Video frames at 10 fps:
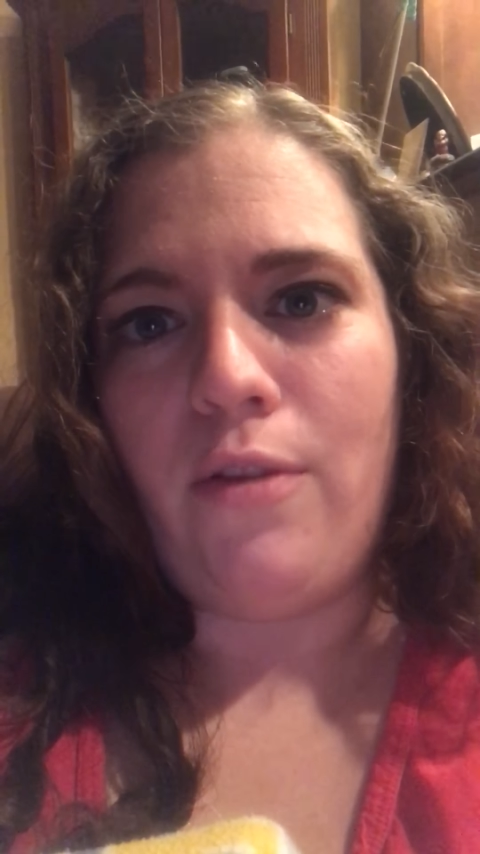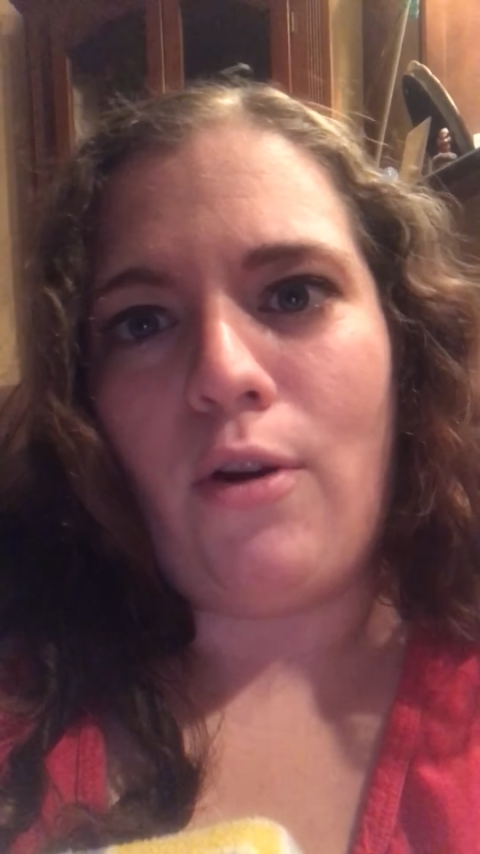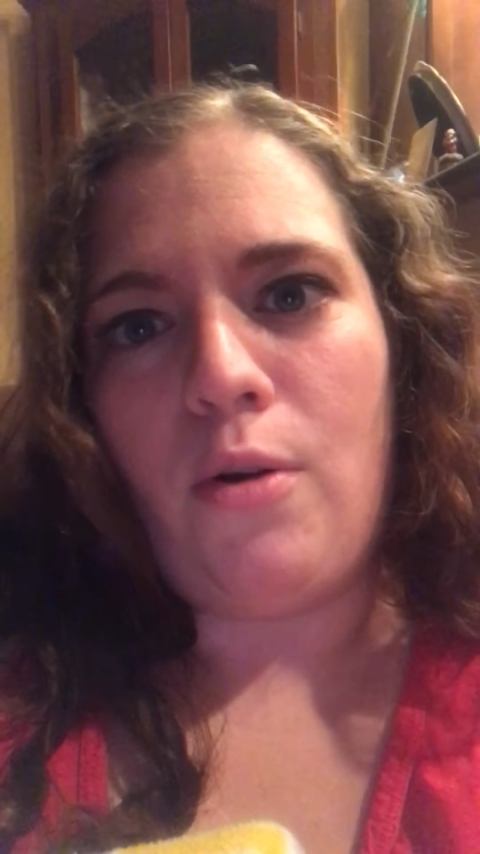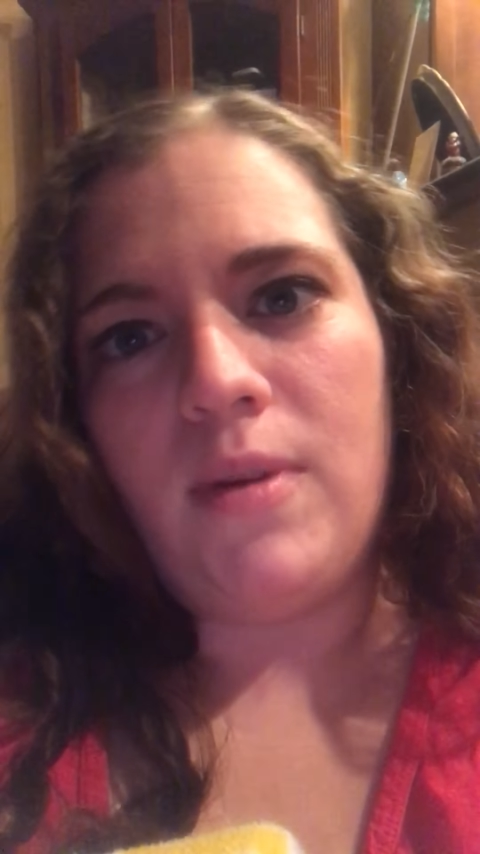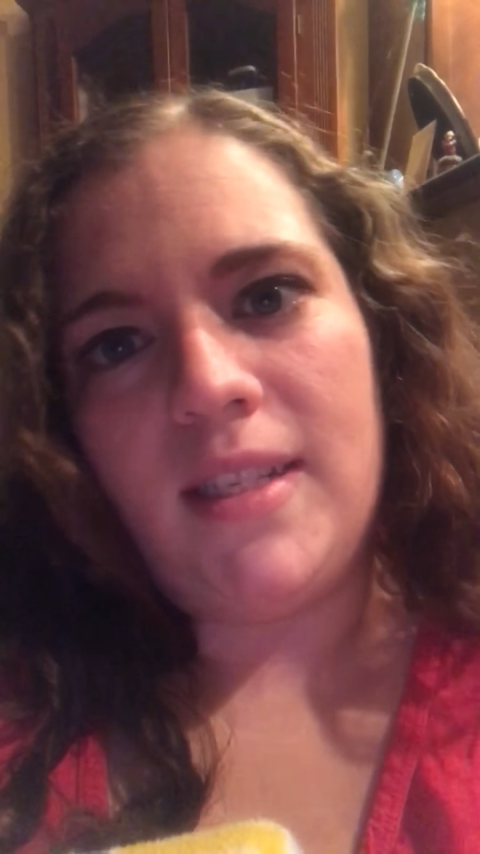
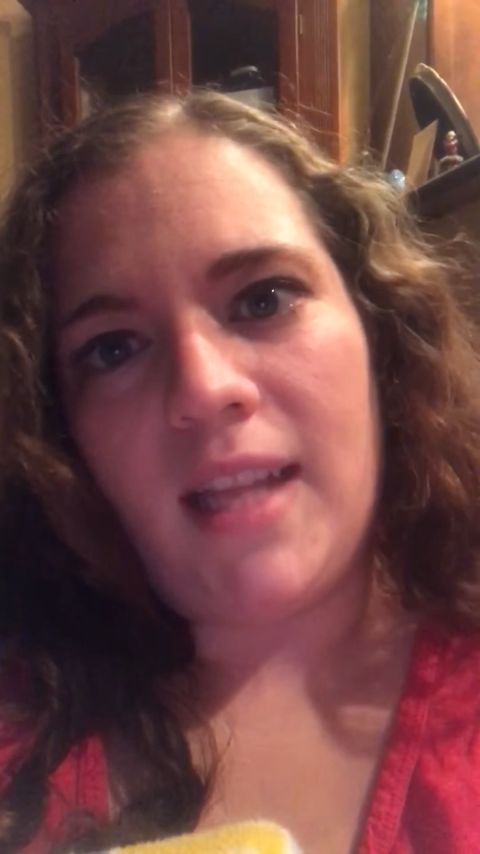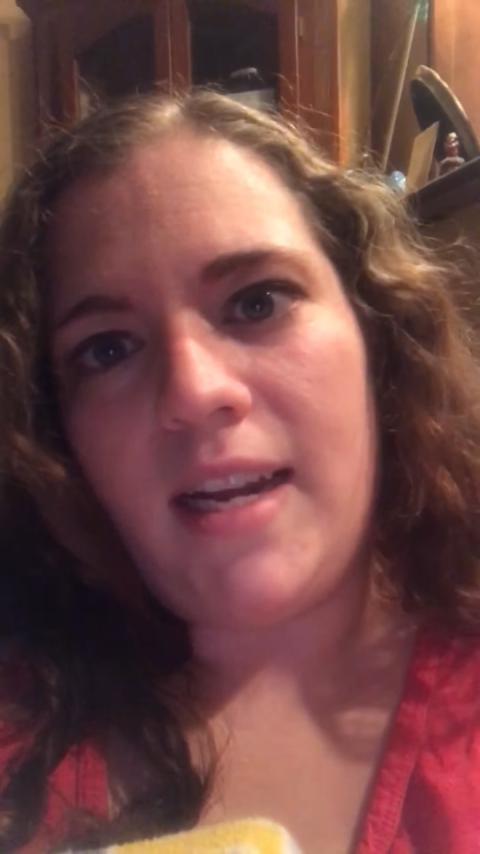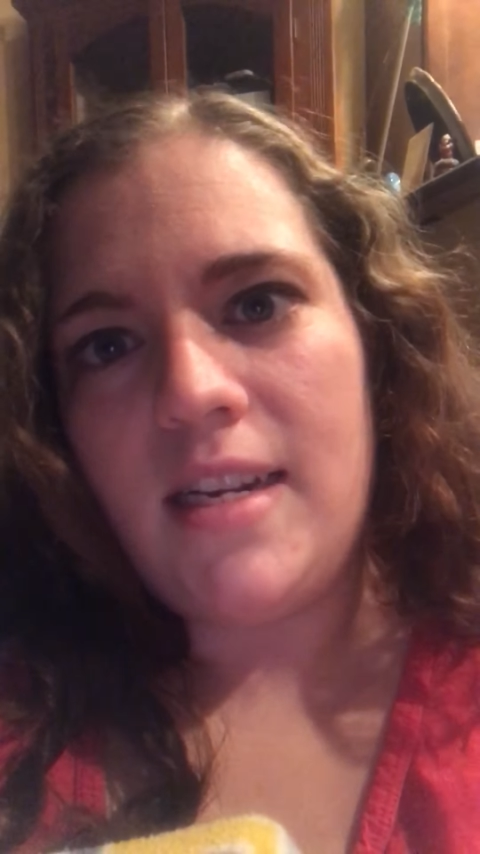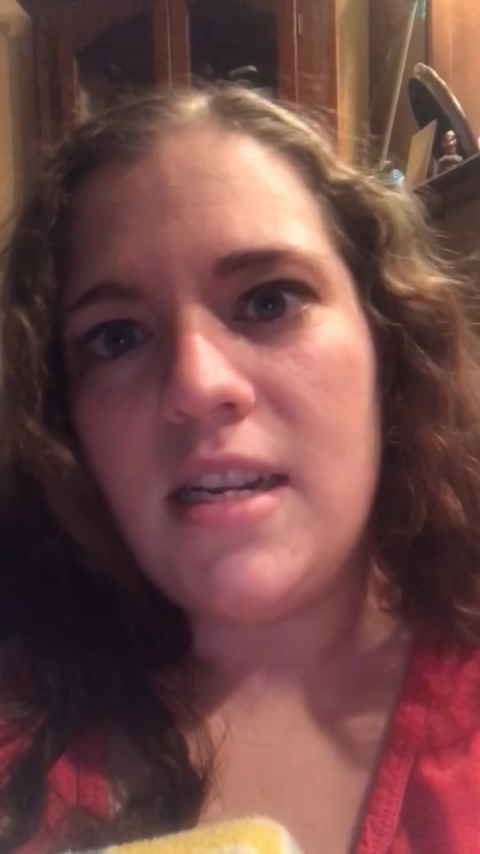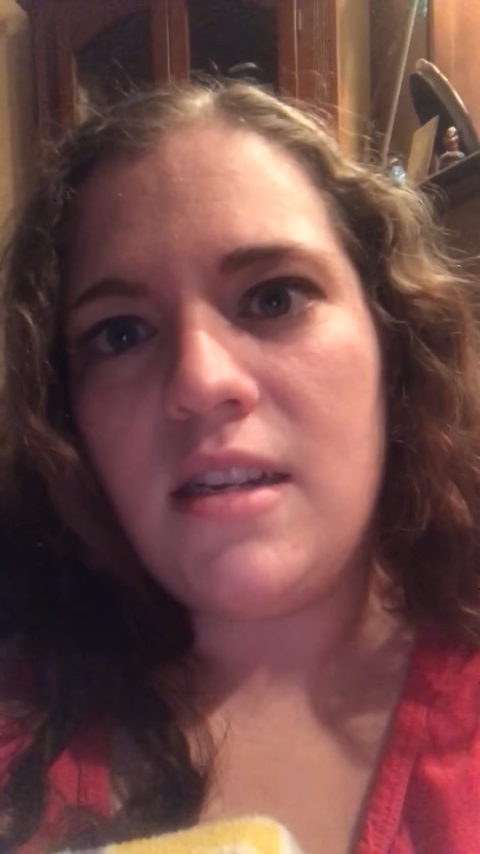they're always
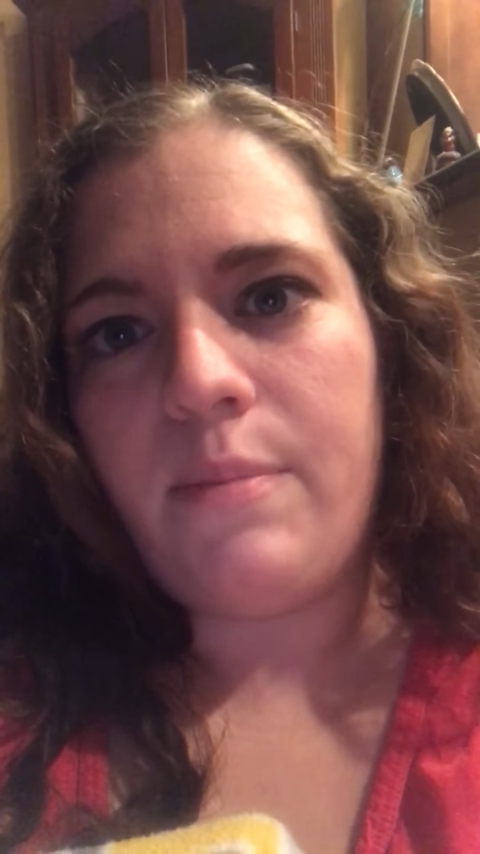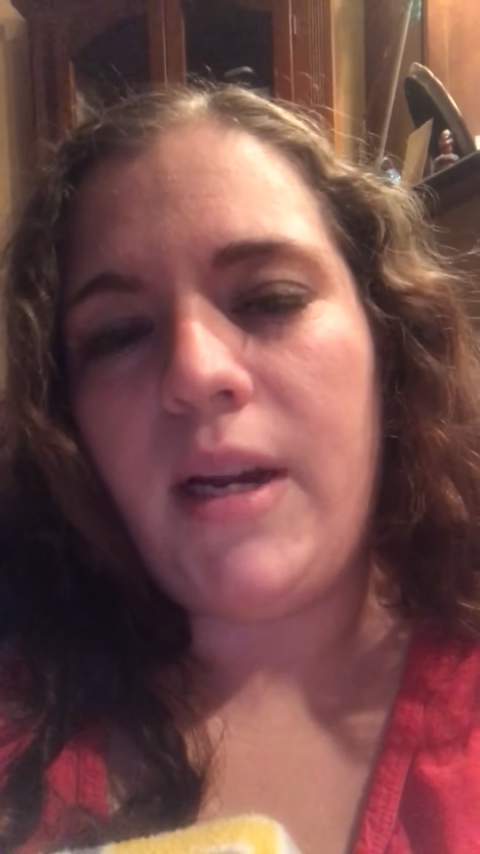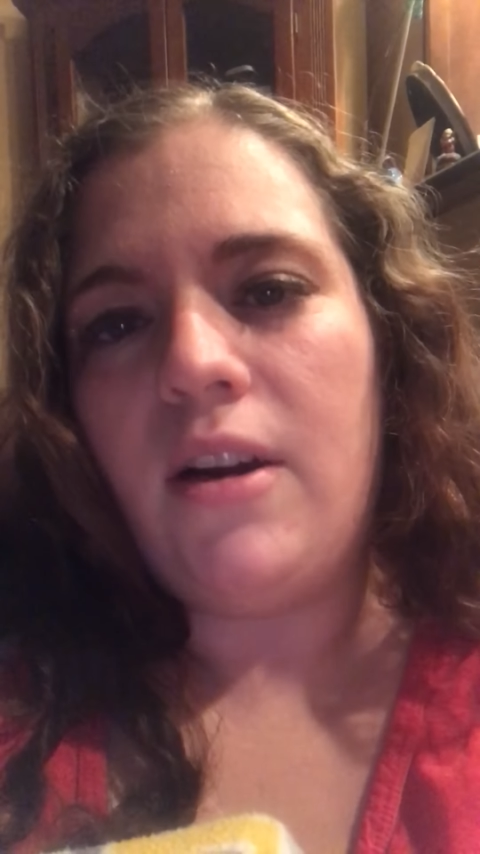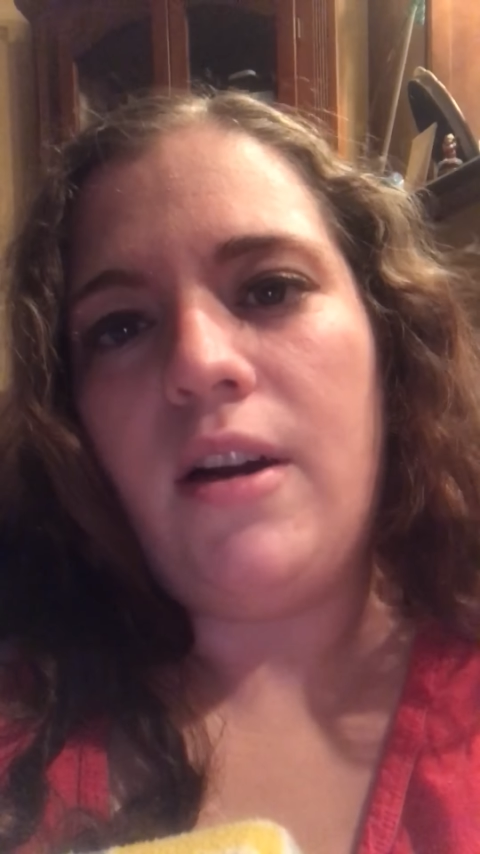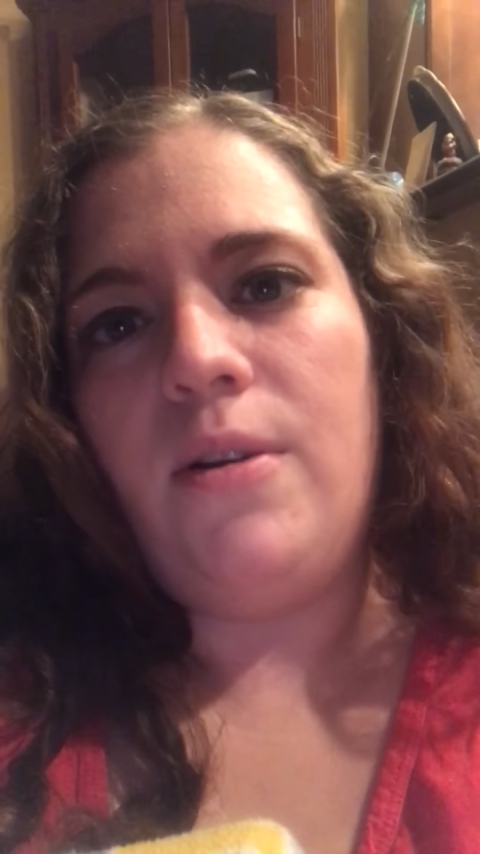like,
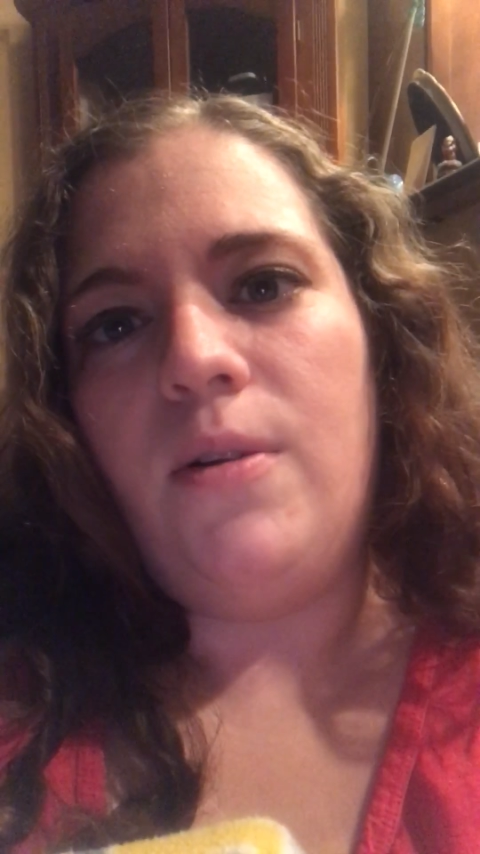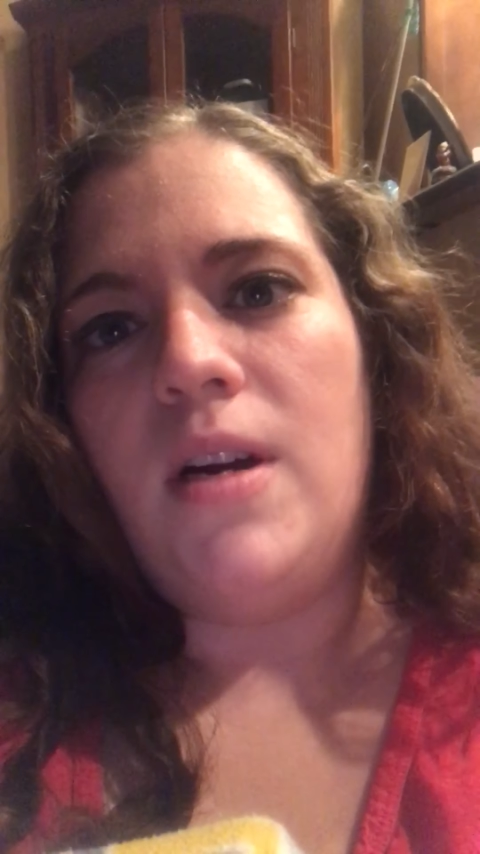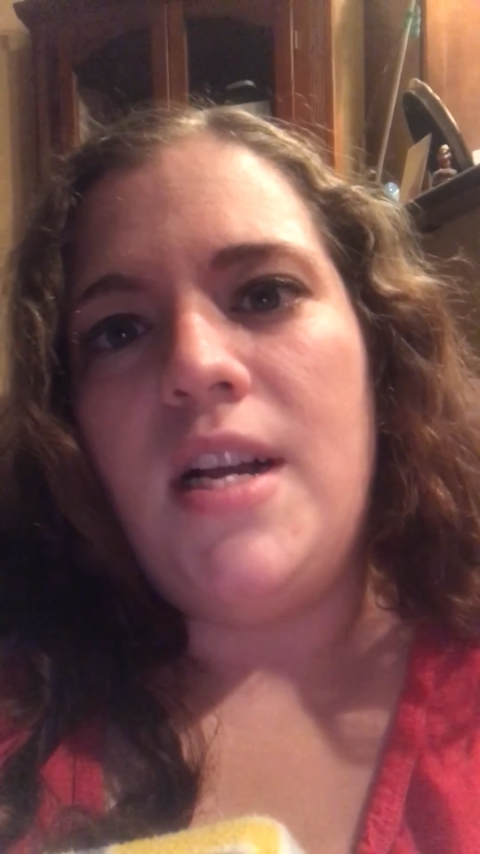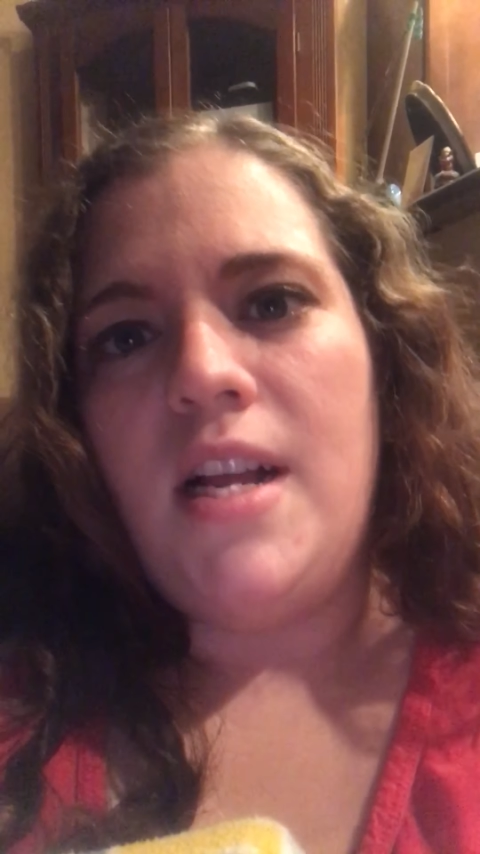disappearo.